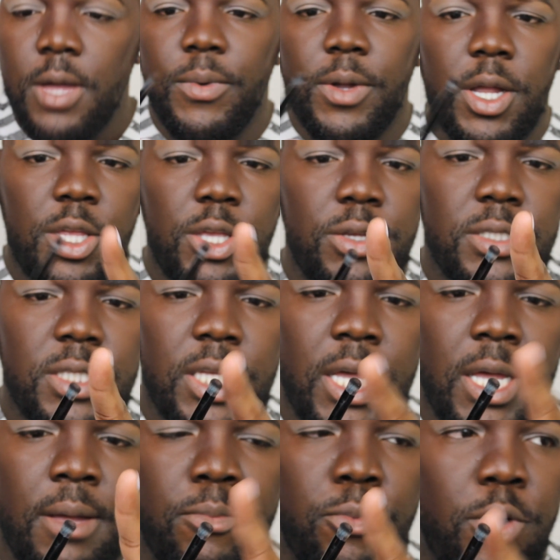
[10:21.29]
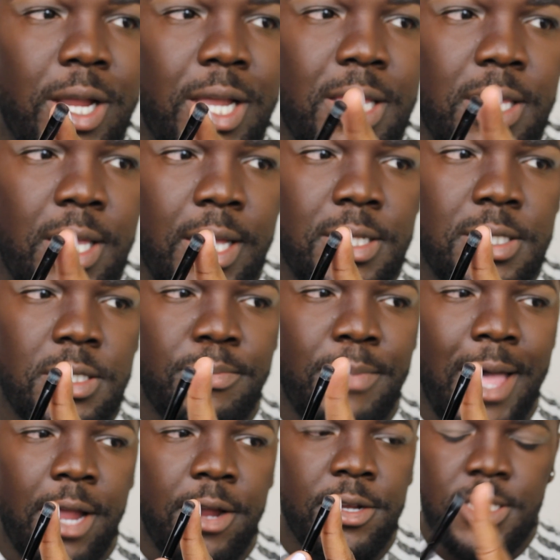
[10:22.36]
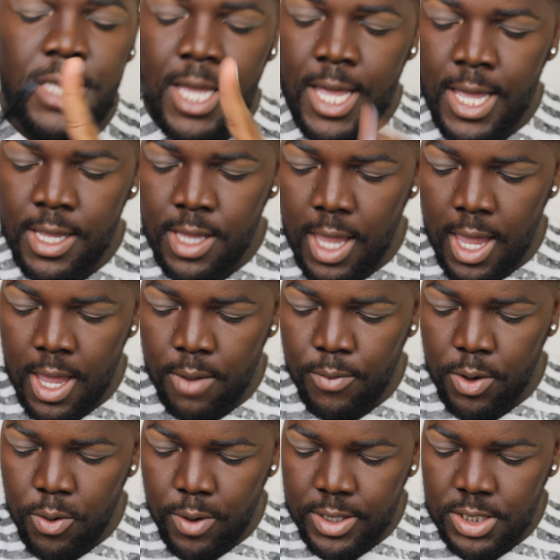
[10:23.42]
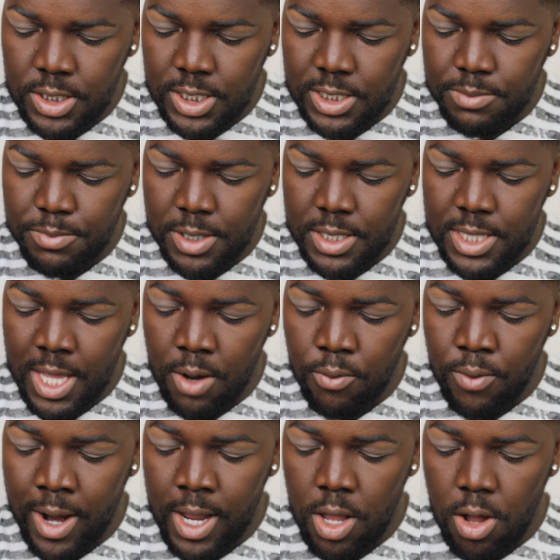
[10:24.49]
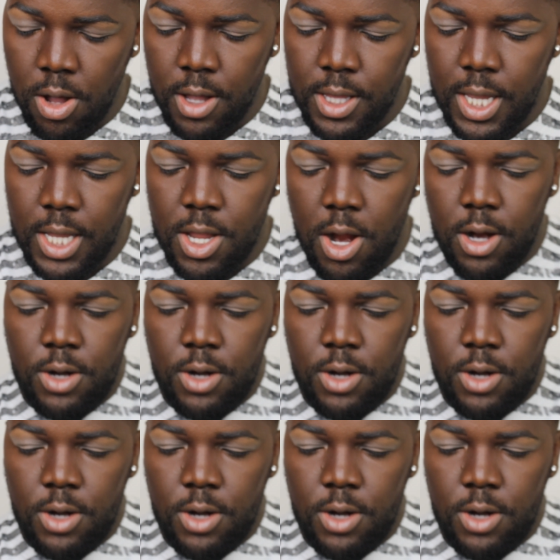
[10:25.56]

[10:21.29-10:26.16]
We're going to use the more condensed packer side, and we're going to just put that right on in our